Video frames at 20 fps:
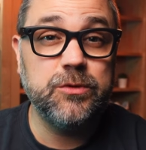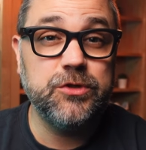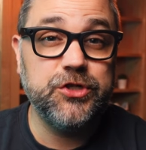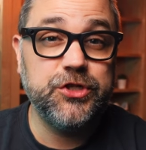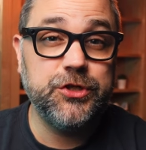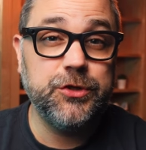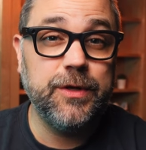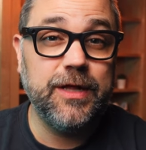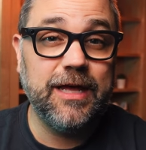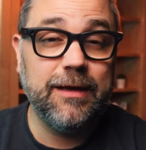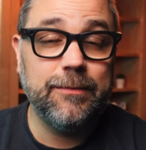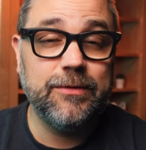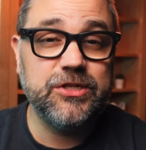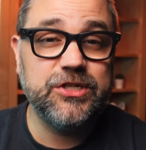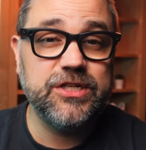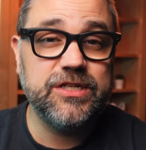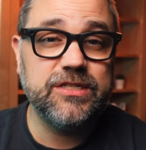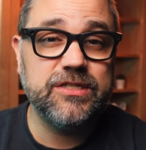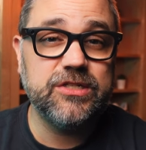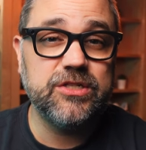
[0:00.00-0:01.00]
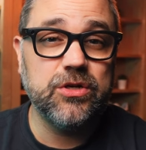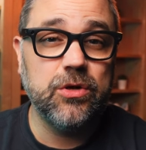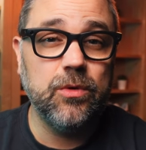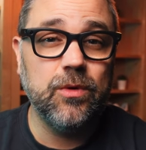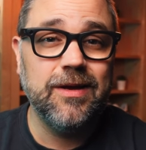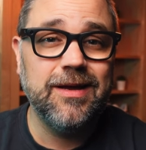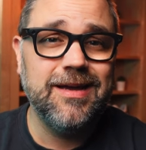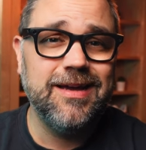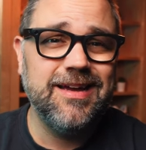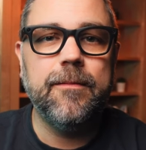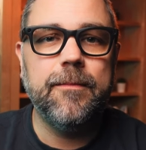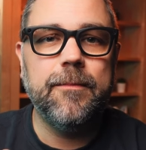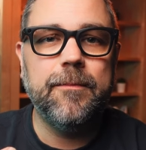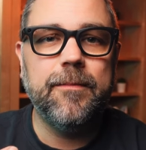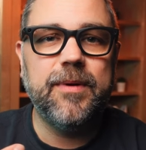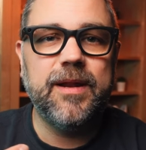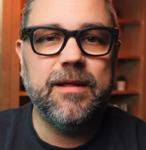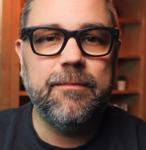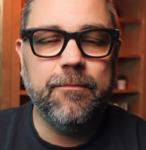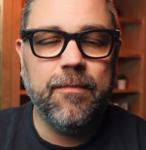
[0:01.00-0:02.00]
when shooting images. So,
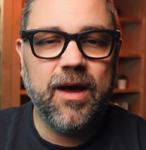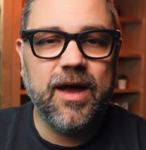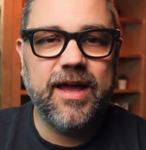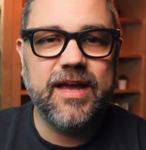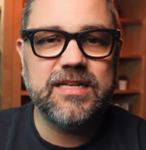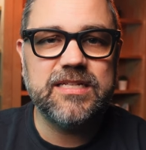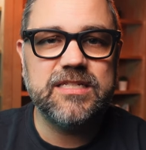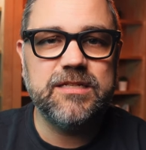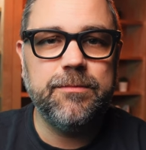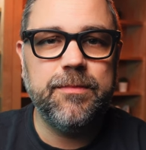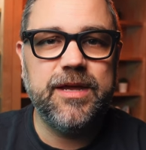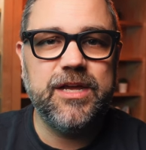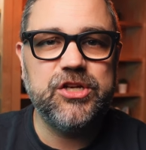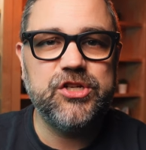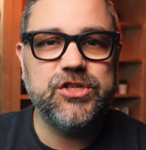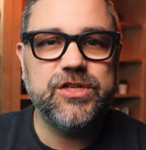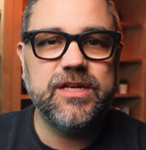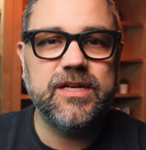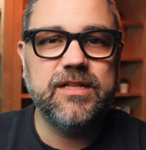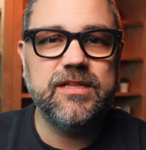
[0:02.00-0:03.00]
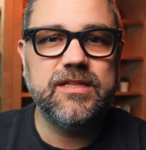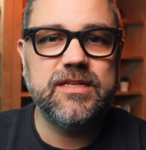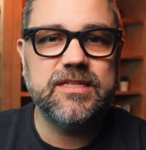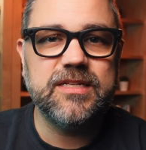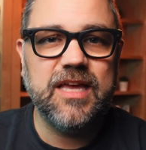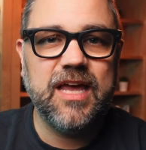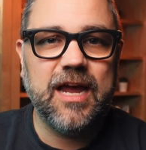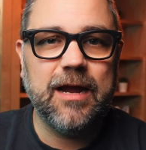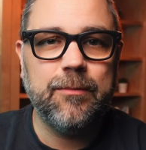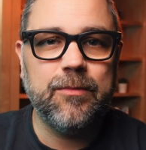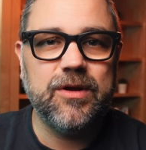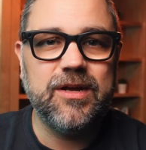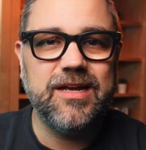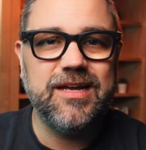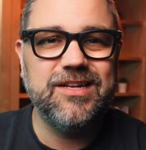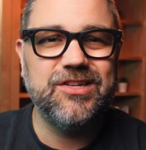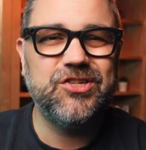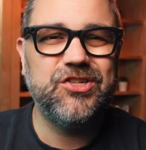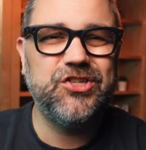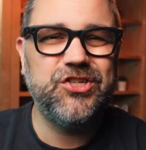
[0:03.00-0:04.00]
but in my estimation, this camera
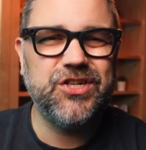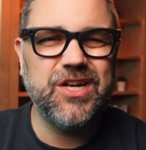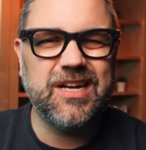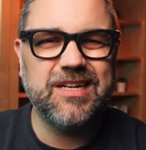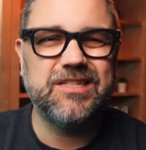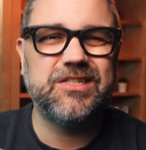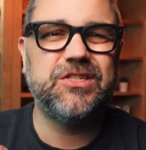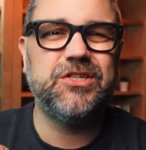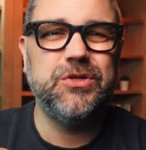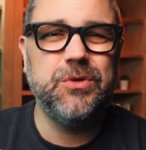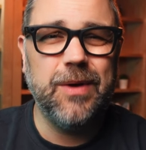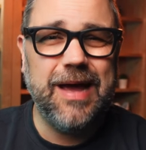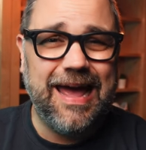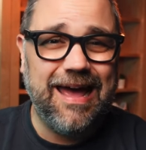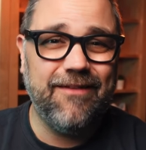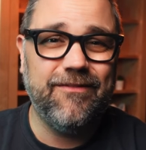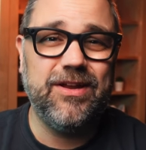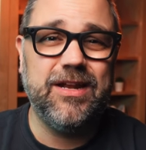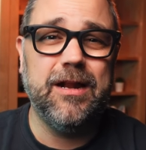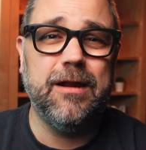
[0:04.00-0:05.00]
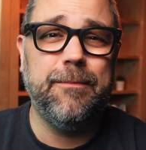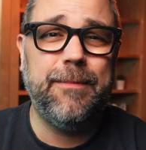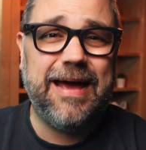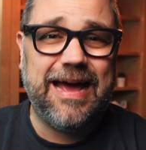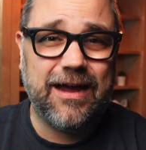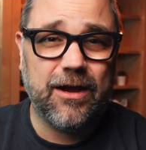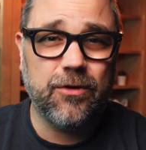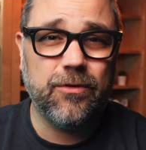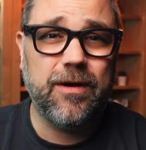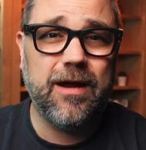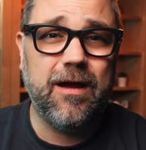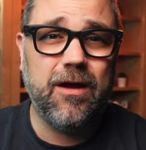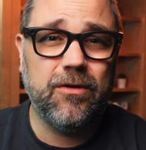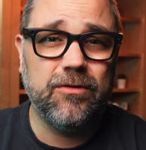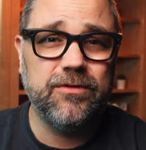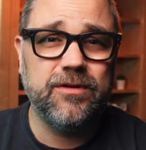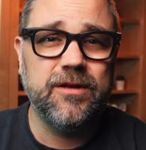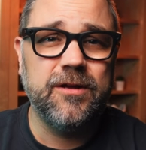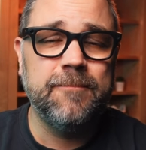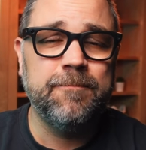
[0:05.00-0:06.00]
is just too heavy to pack
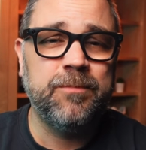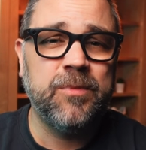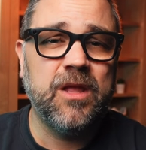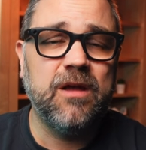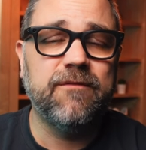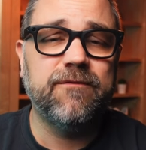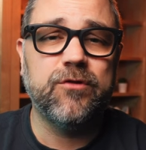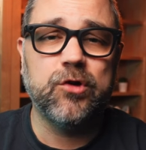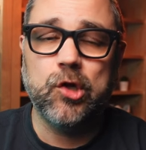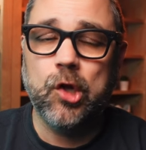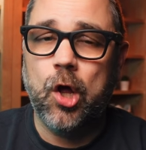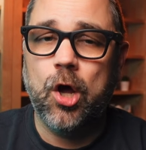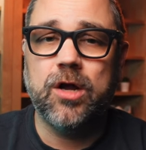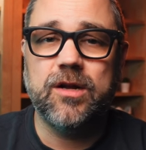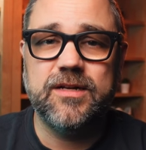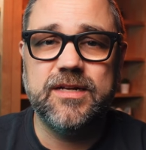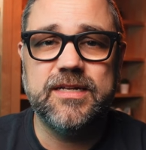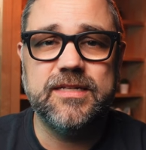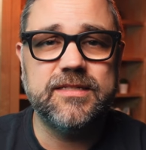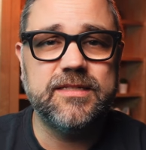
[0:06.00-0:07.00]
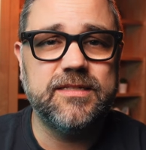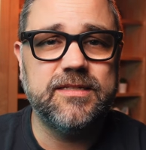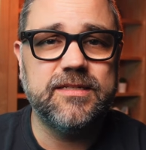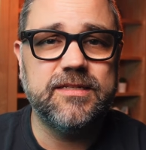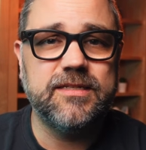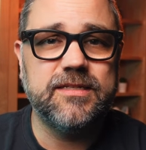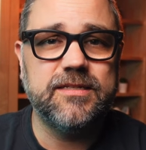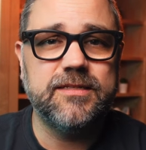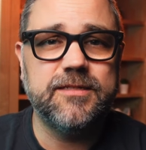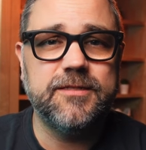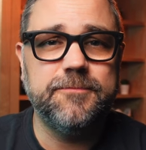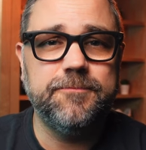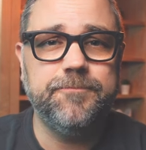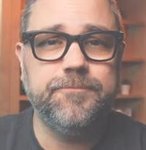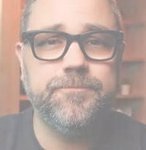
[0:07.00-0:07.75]
around for long distances.